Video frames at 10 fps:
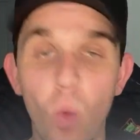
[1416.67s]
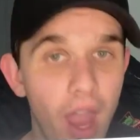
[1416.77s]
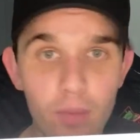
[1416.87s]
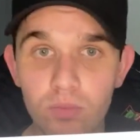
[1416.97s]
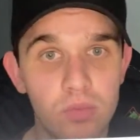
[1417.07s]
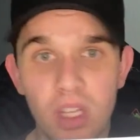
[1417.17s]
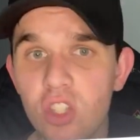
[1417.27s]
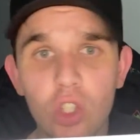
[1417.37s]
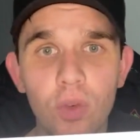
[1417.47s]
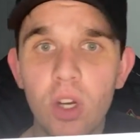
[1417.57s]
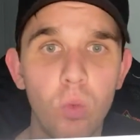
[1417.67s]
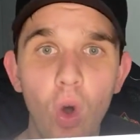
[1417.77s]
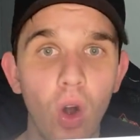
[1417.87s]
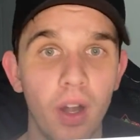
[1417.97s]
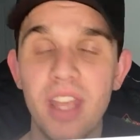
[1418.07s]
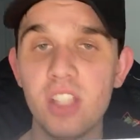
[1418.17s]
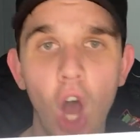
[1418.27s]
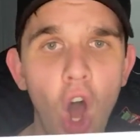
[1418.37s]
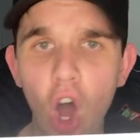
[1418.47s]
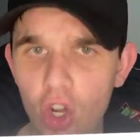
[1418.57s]
And his career WAR is
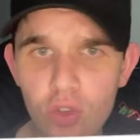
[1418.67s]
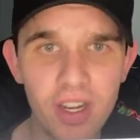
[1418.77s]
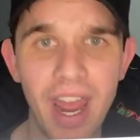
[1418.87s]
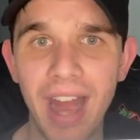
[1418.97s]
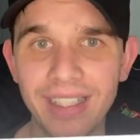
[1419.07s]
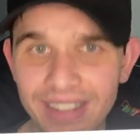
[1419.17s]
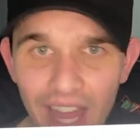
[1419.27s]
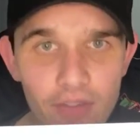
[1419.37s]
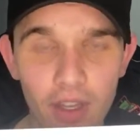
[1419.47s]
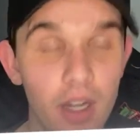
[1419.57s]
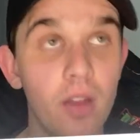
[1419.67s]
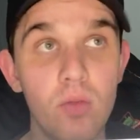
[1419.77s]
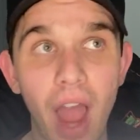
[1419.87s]
111.